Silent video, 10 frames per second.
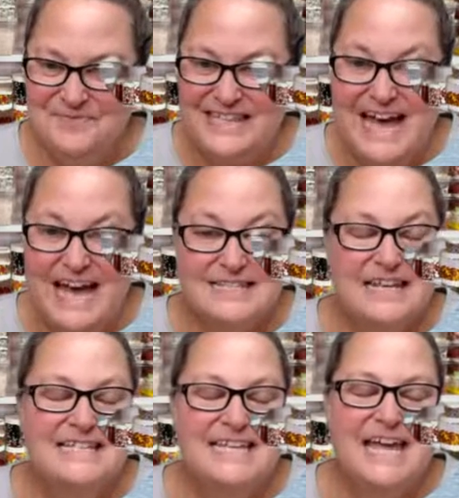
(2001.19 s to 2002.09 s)
Yes,
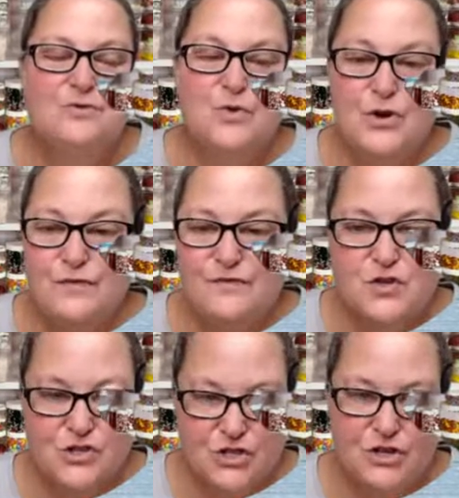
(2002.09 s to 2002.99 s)
a tin roof
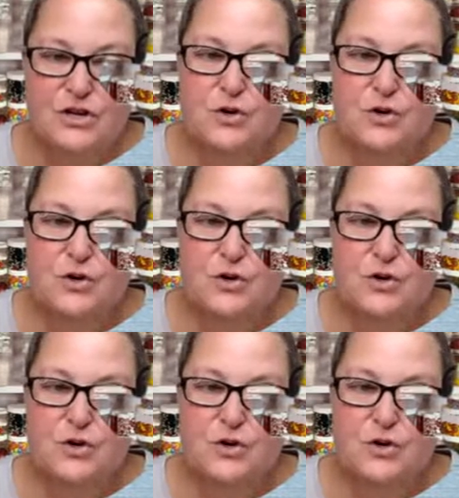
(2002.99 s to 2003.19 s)
for sure.